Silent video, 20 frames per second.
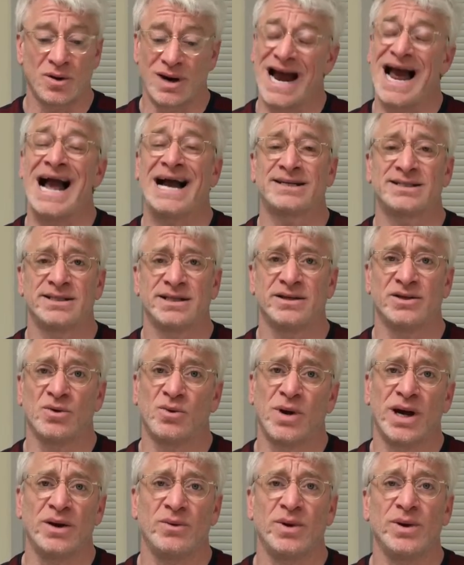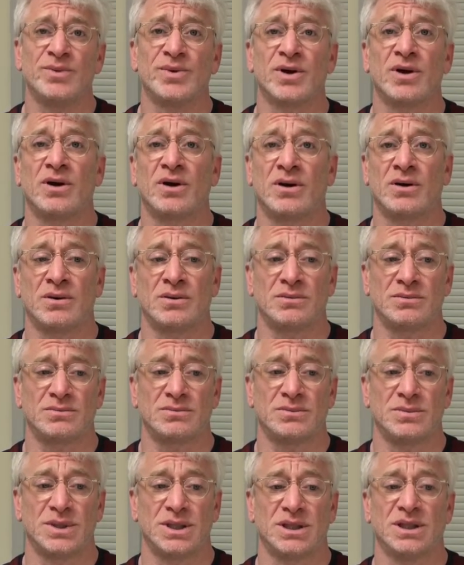acting the way we would all
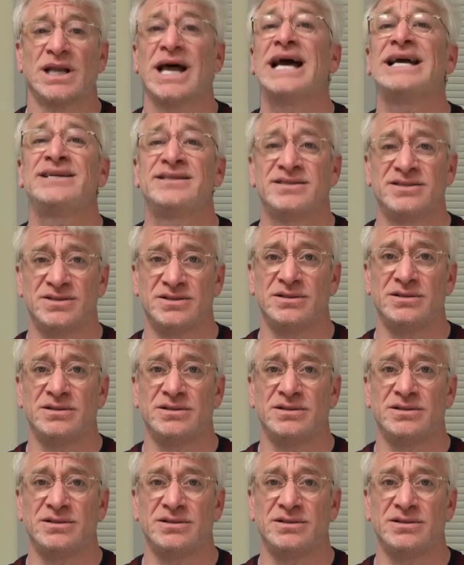like